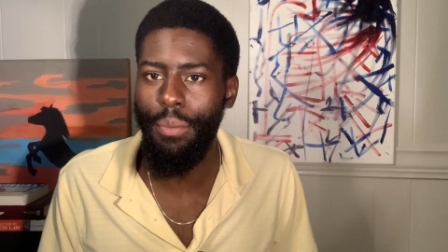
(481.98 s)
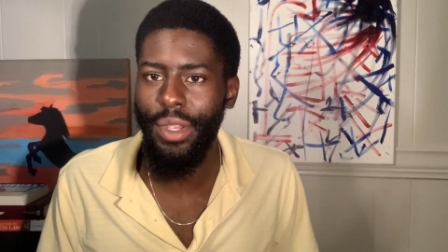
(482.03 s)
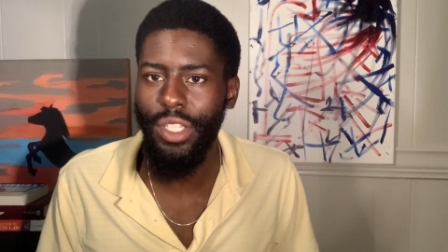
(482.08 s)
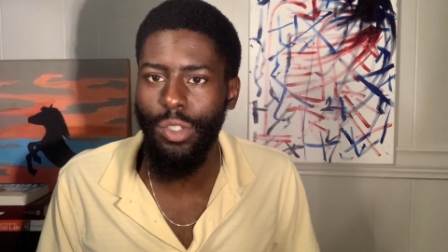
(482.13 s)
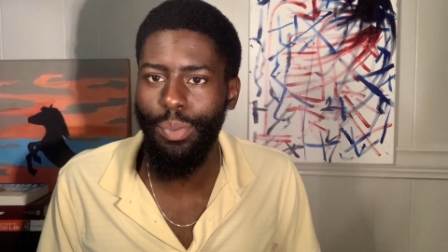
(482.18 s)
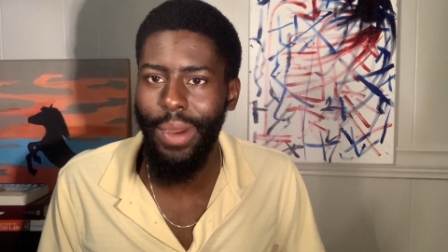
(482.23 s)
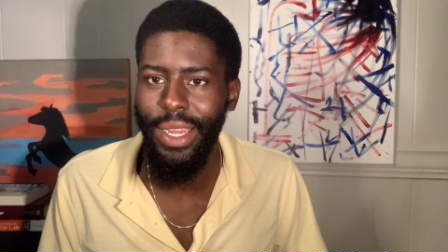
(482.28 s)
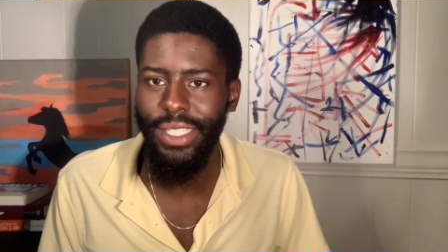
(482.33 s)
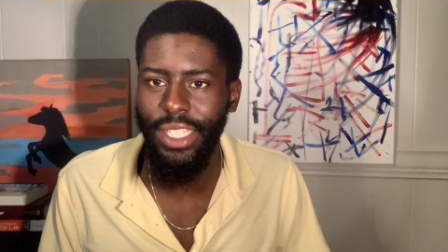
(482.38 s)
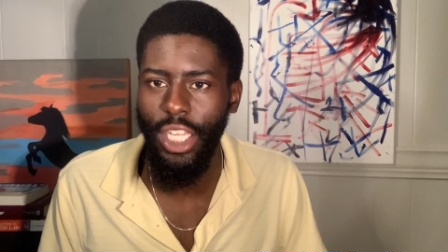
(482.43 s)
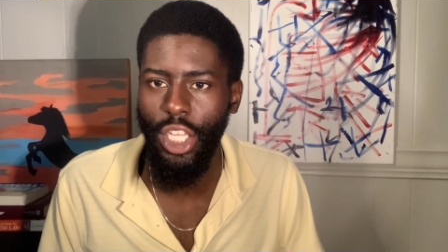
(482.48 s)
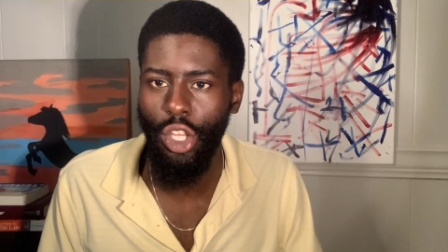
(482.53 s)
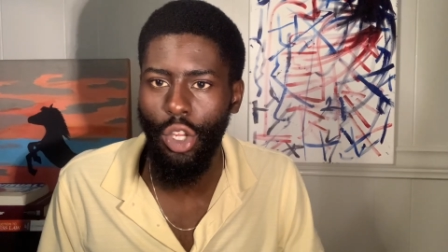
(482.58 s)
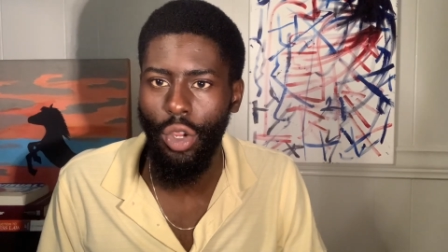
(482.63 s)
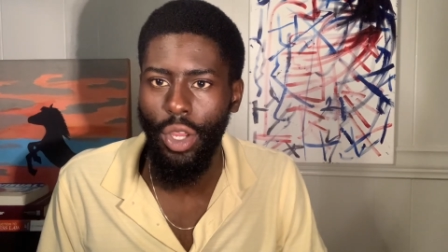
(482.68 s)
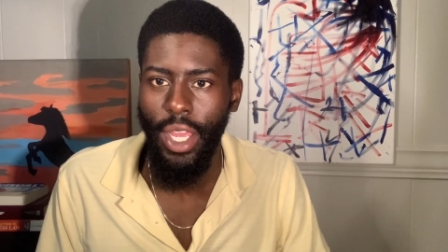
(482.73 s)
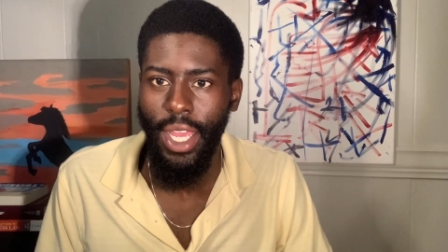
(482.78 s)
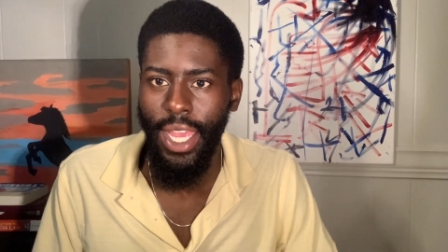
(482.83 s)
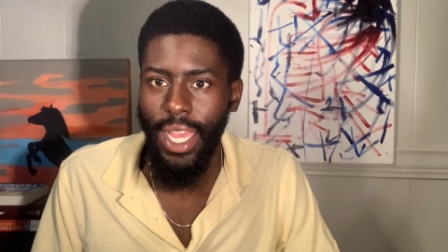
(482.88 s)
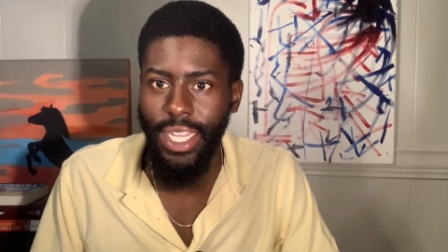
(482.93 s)
be surprised
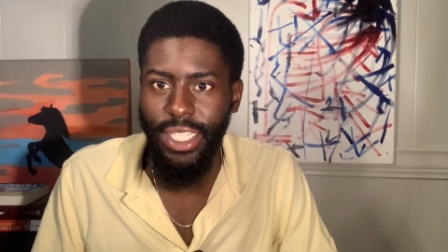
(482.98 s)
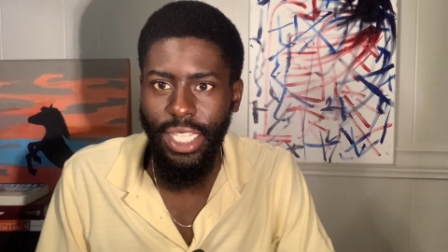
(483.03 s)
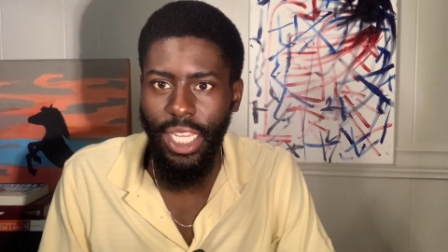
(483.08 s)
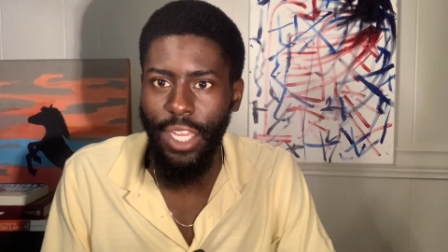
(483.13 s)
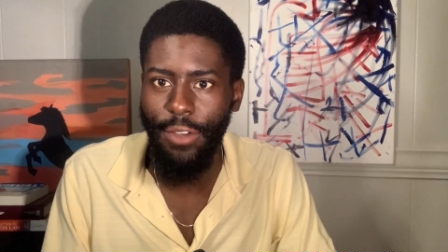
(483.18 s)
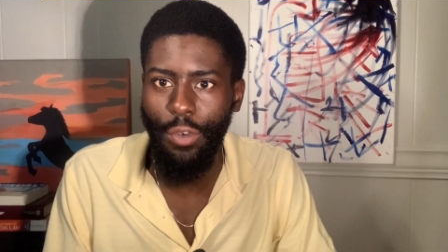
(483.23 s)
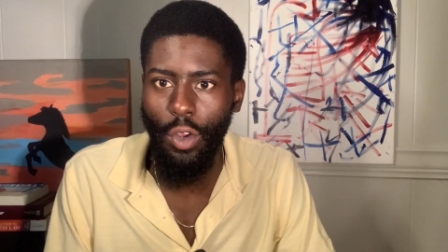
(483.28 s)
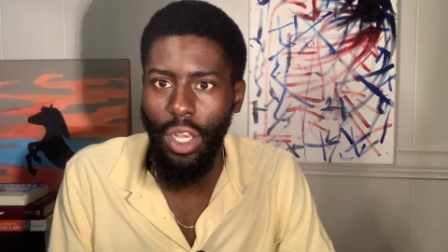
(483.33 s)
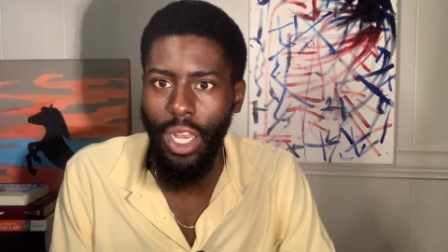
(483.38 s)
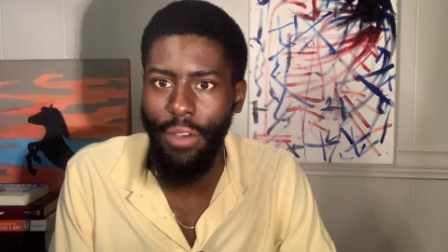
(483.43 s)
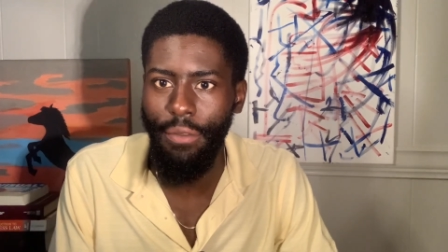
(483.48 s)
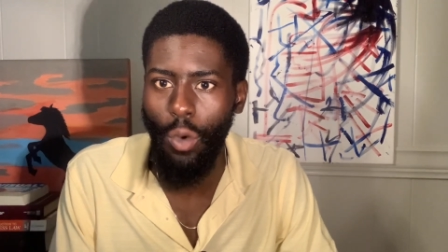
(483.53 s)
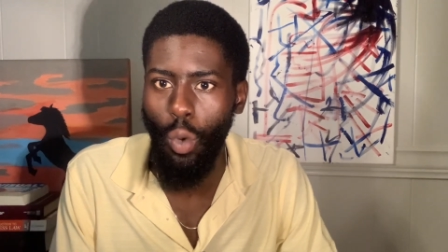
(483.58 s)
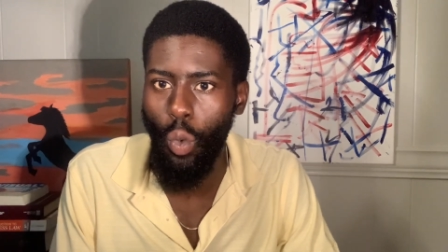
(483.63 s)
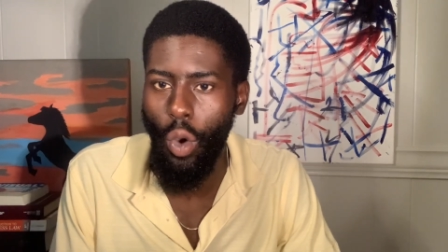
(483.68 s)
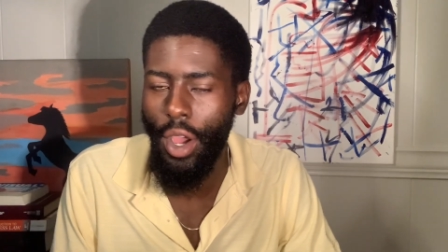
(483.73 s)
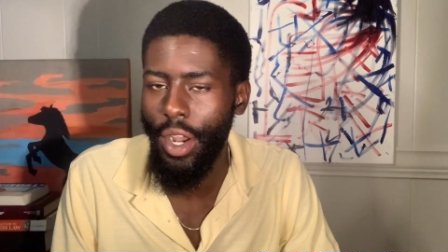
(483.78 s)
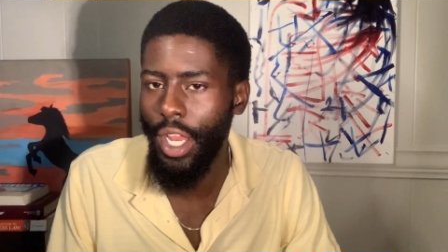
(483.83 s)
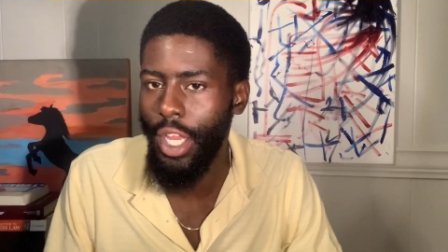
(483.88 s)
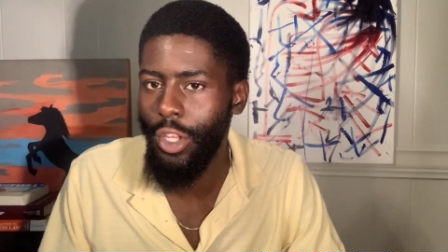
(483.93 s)
either. It's like if you're level
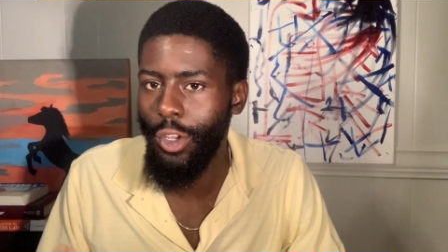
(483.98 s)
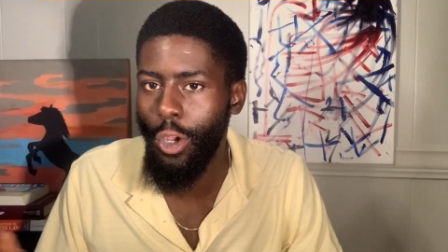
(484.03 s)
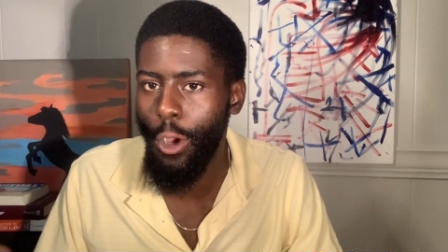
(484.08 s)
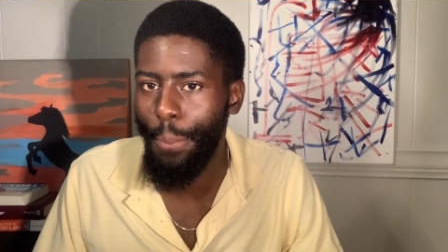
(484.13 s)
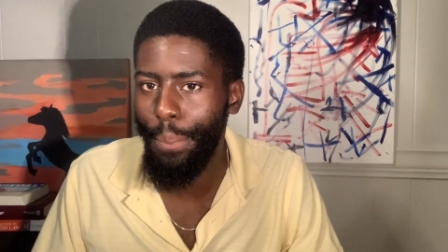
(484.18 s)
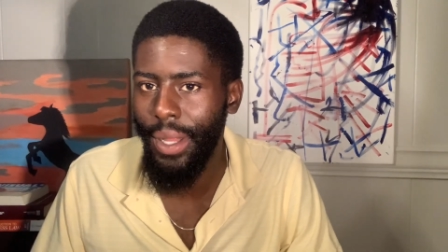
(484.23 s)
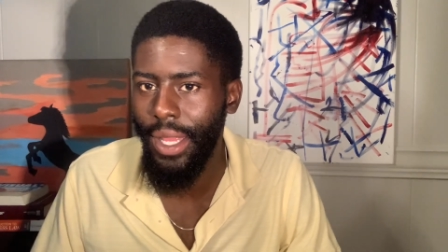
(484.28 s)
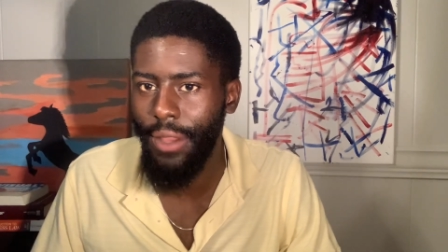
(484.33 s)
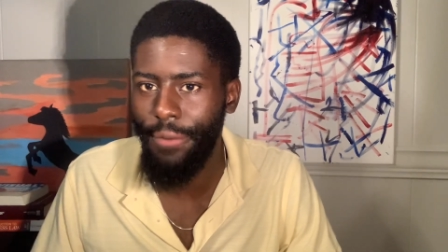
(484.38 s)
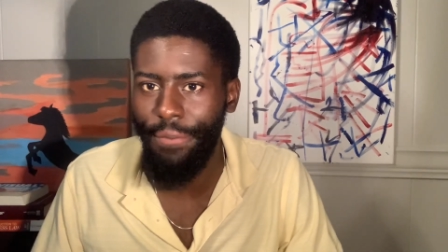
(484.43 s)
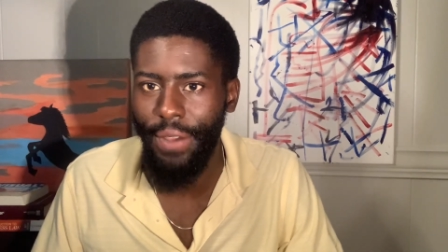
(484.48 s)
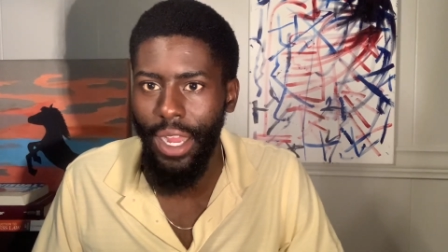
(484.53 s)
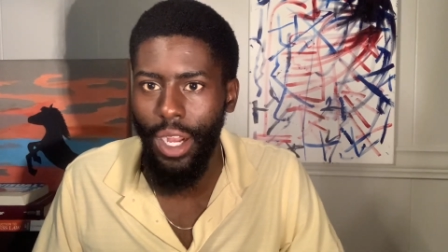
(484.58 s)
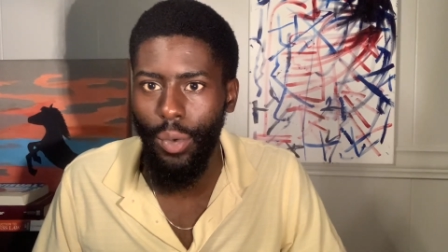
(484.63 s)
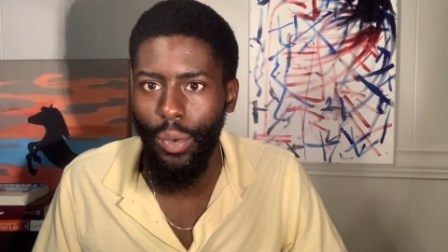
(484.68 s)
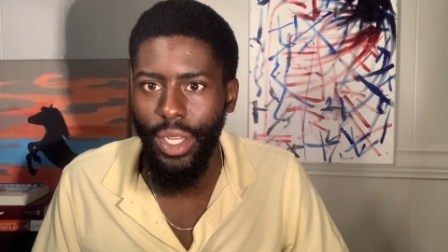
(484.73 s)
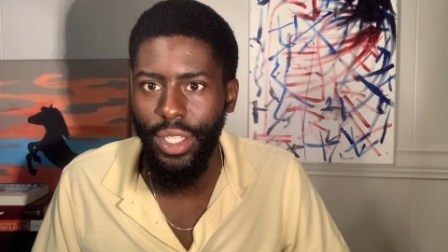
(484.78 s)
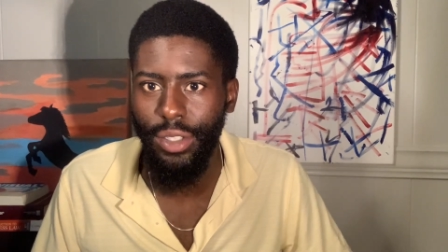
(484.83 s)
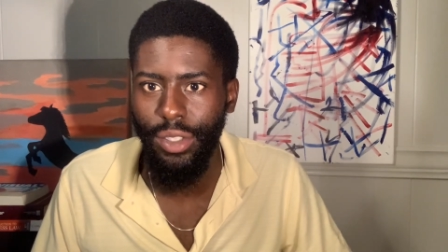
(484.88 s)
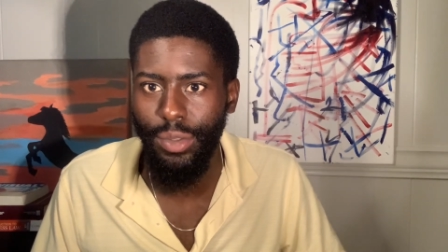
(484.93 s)
1 and you go play
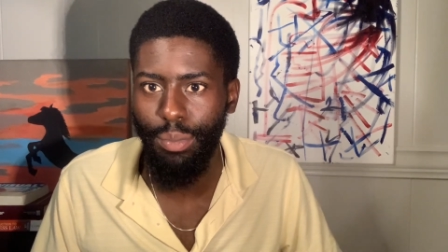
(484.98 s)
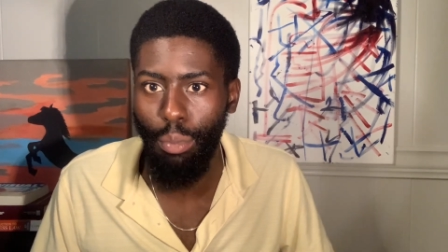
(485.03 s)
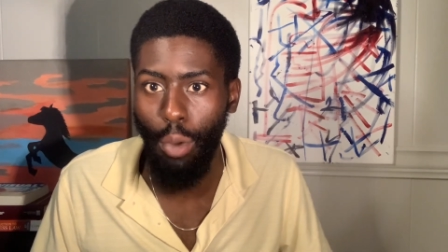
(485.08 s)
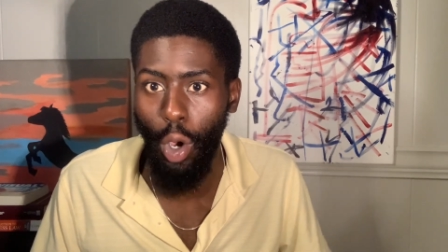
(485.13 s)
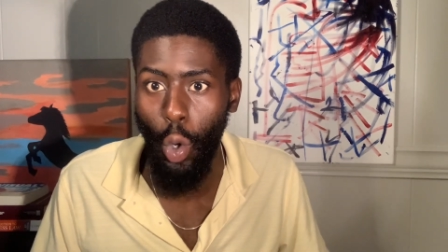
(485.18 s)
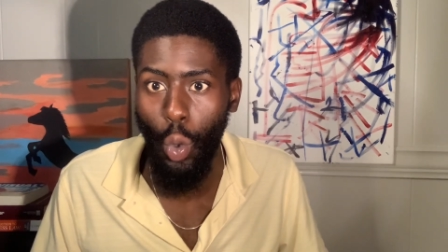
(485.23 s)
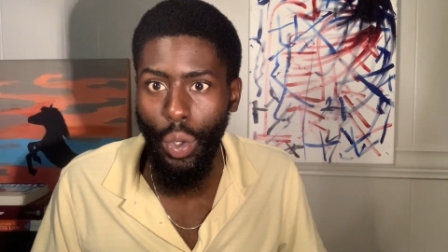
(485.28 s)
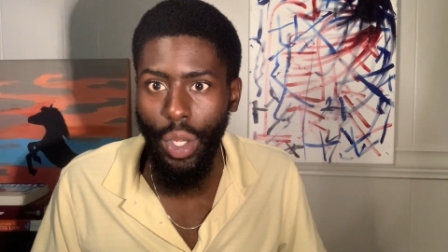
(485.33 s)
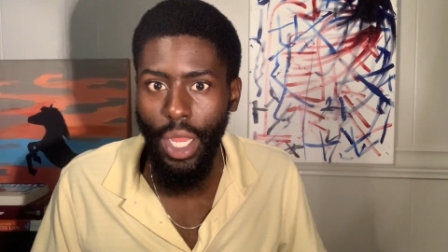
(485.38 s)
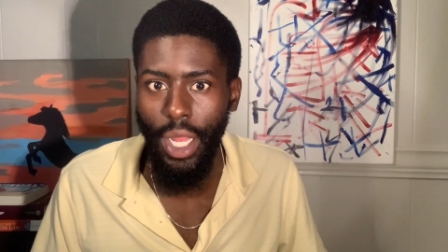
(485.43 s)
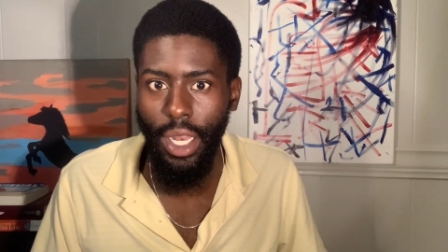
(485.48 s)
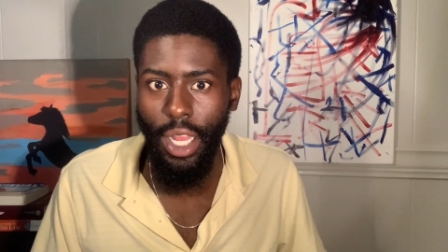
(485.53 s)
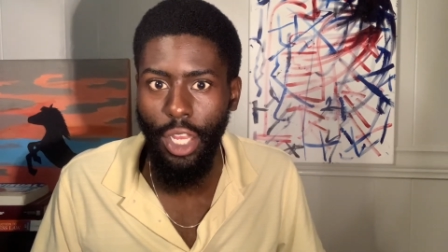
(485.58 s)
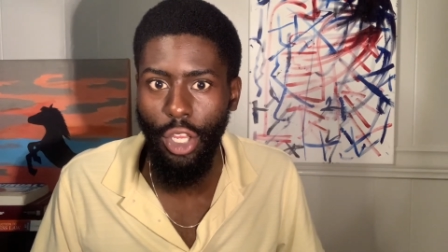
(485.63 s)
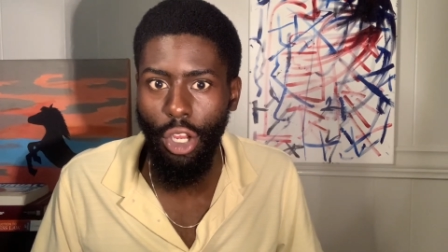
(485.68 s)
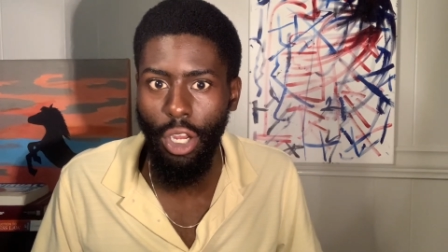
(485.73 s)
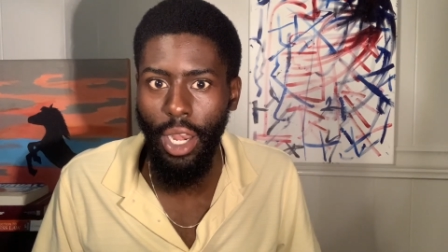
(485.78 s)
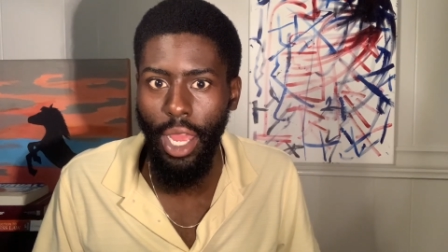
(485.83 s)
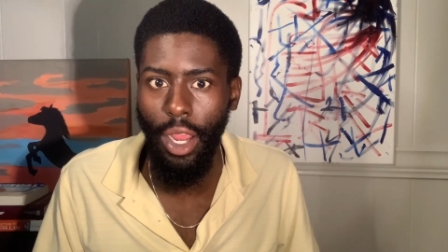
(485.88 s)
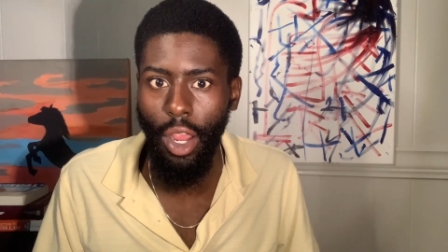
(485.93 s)
veterans mode and then
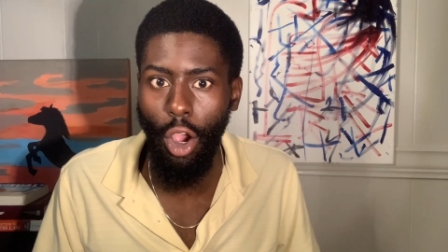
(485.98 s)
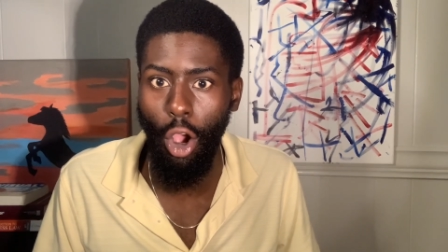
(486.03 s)
you're like,